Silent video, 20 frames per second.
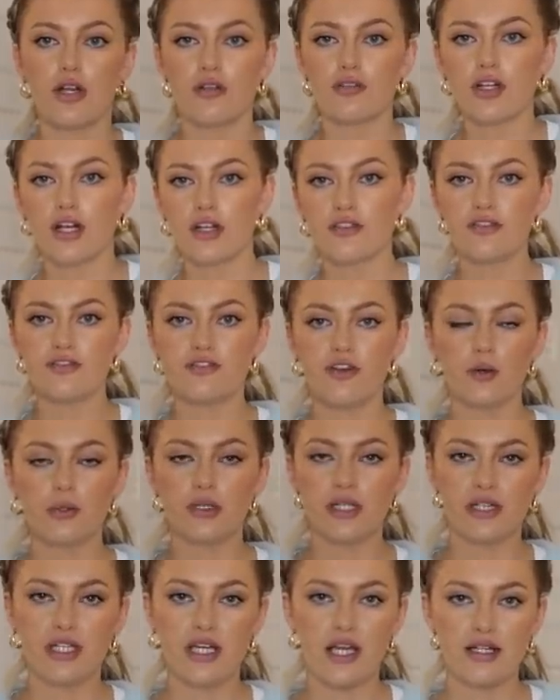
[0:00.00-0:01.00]
I've kind of
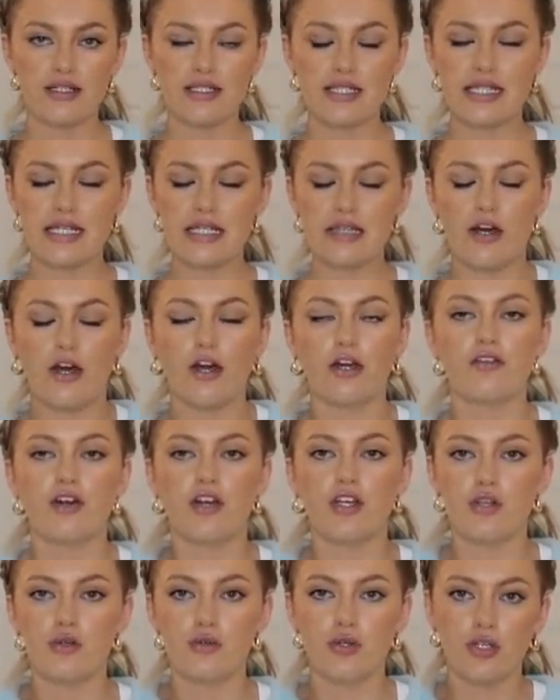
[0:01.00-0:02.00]
folded the underneath over.
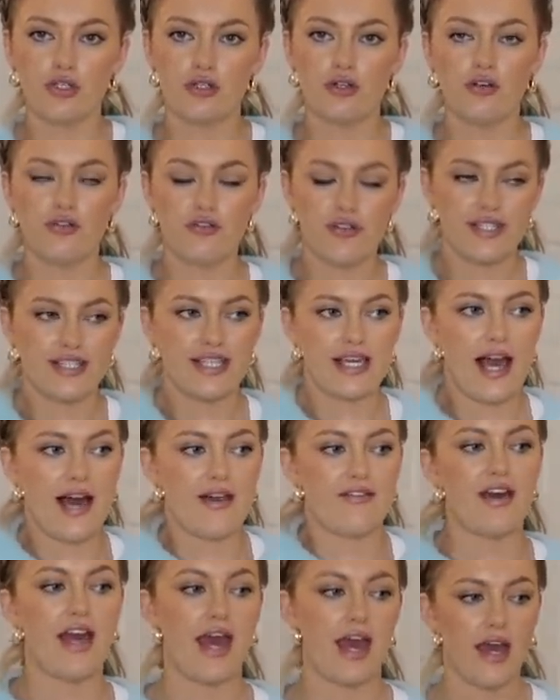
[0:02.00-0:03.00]
You could obviously
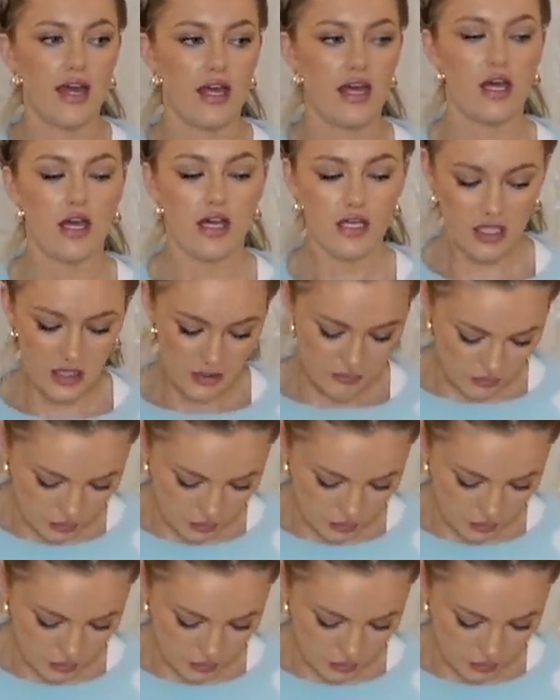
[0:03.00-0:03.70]
have it kind of